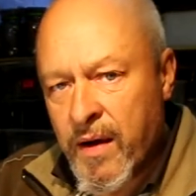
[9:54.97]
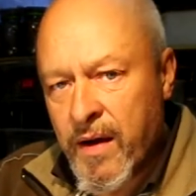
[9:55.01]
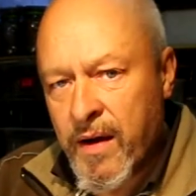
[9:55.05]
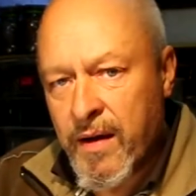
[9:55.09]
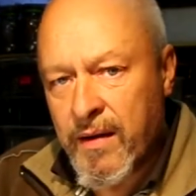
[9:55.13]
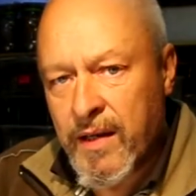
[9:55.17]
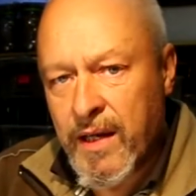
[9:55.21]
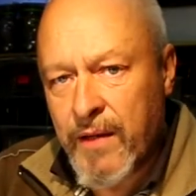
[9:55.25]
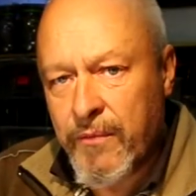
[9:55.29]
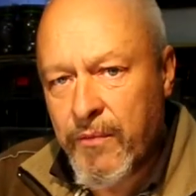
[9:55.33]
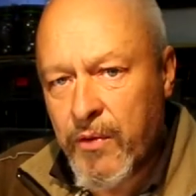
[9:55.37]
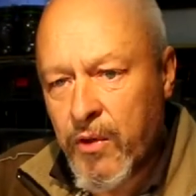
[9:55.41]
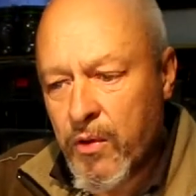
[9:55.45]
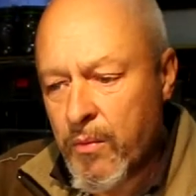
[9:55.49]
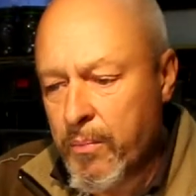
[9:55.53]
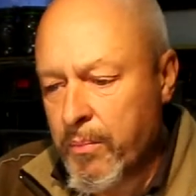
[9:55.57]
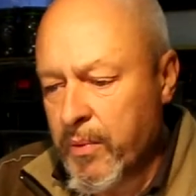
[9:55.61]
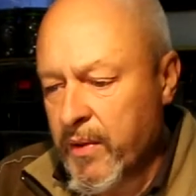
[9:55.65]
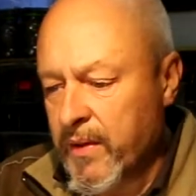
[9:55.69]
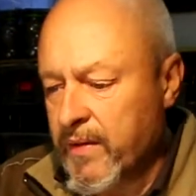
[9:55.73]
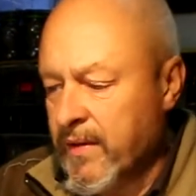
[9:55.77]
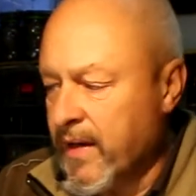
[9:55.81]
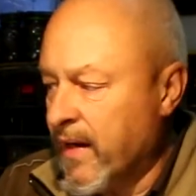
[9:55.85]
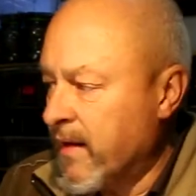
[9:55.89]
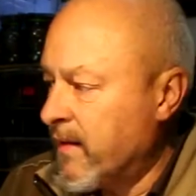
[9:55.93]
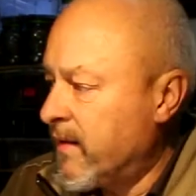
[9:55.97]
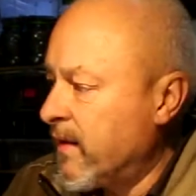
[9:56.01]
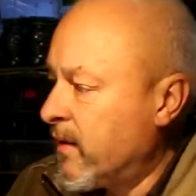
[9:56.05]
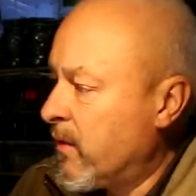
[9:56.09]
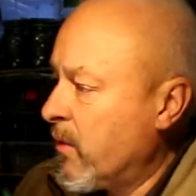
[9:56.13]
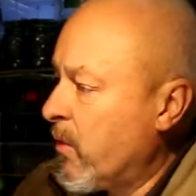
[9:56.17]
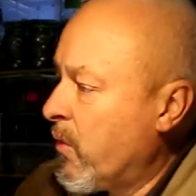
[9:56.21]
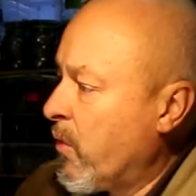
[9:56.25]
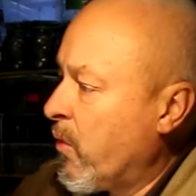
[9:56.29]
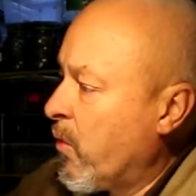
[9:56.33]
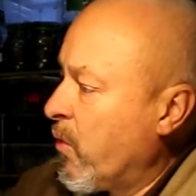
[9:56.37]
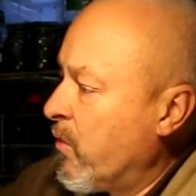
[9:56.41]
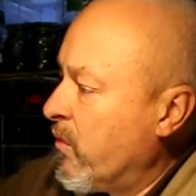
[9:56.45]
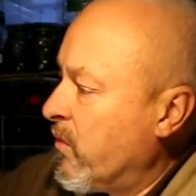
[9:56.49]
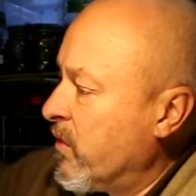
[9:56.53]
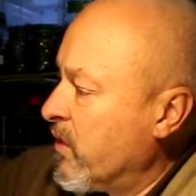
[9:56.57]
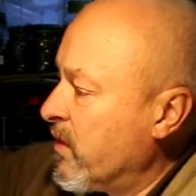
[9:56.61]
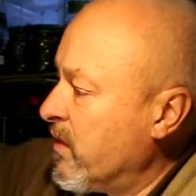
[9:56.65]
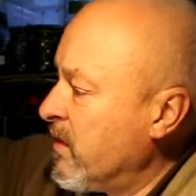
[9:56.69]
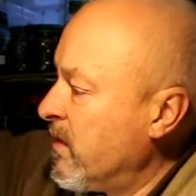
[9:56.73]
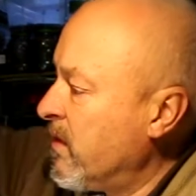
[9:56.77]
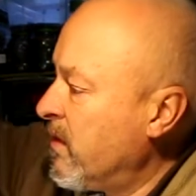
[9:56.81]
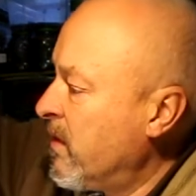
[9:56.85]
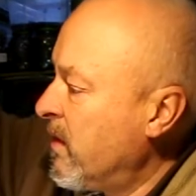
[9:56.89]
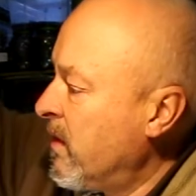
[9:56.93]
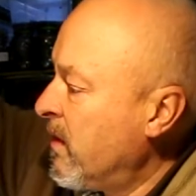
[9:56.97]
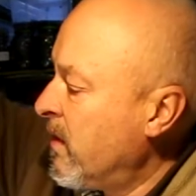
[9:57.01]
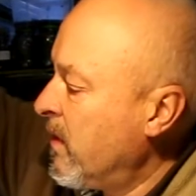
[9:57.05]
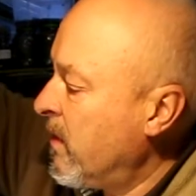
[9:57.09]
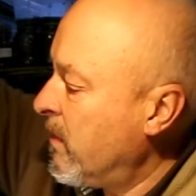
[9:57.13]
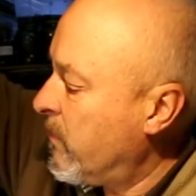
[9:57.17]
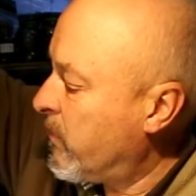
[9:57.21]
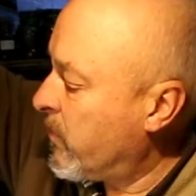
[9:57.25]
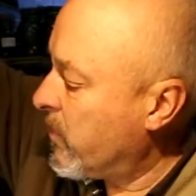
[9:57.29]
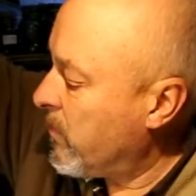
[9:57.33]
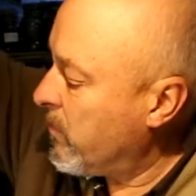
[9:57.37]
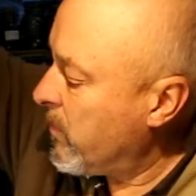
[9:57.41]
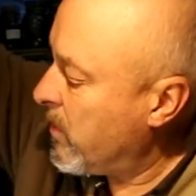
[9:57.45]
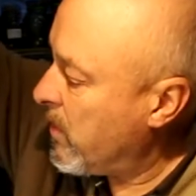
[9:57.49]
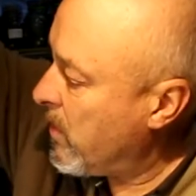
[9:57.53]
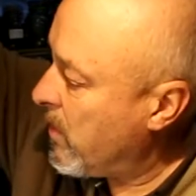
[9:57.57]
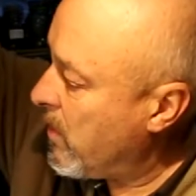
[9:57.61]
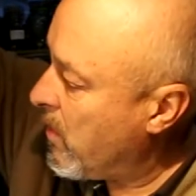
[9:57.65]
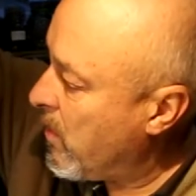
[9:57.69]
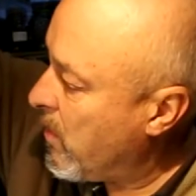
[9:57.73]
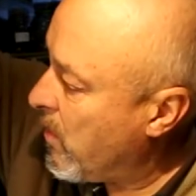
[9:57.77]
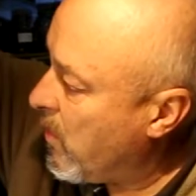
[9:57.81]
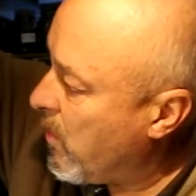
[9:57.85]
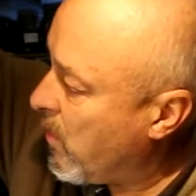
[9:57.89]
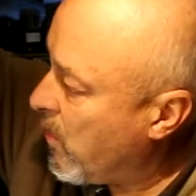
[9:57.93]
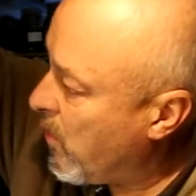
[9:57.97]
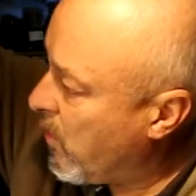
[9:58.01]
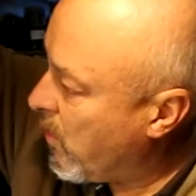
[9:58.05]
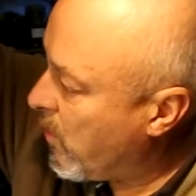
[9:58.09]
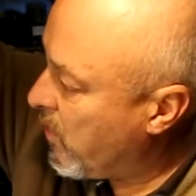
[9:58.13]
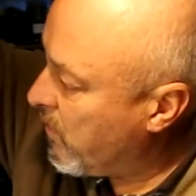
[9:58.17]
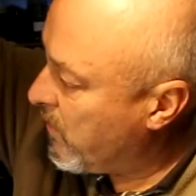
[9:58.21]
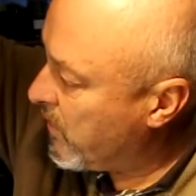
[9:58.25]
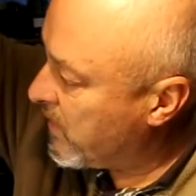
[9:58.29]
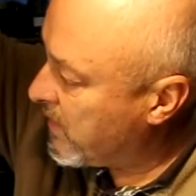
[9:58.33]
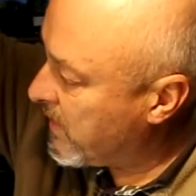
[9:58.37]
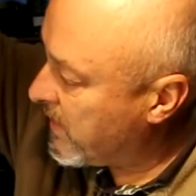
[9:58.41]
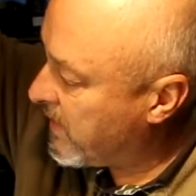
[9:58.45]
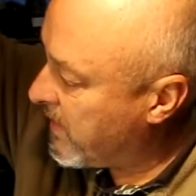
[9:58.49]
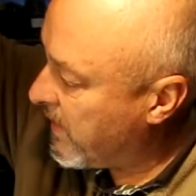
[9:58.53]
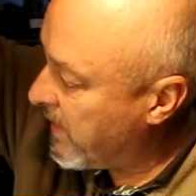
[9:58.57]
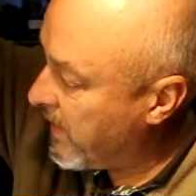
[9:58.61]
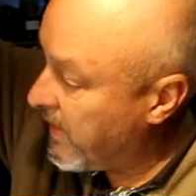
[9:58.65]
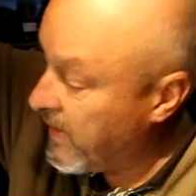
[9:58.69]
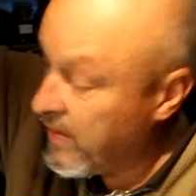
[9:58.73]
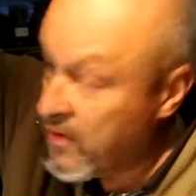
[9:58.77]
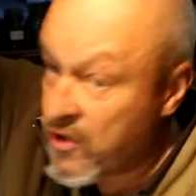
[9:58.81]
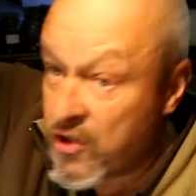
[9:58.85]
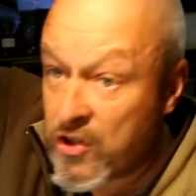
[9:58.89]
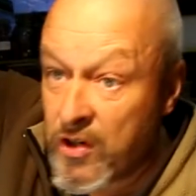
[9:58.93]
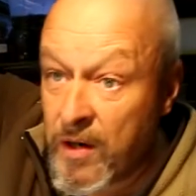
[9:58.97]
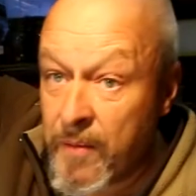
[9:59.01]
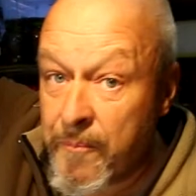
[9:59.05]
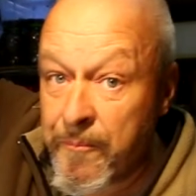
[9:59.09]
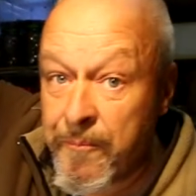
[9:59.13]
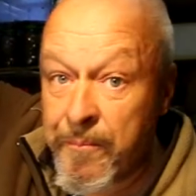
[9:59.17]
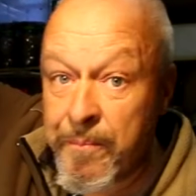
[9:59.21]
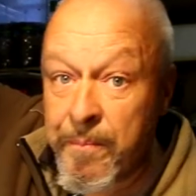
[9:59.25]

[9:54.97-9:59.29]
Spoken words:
And if you present it from over the cage,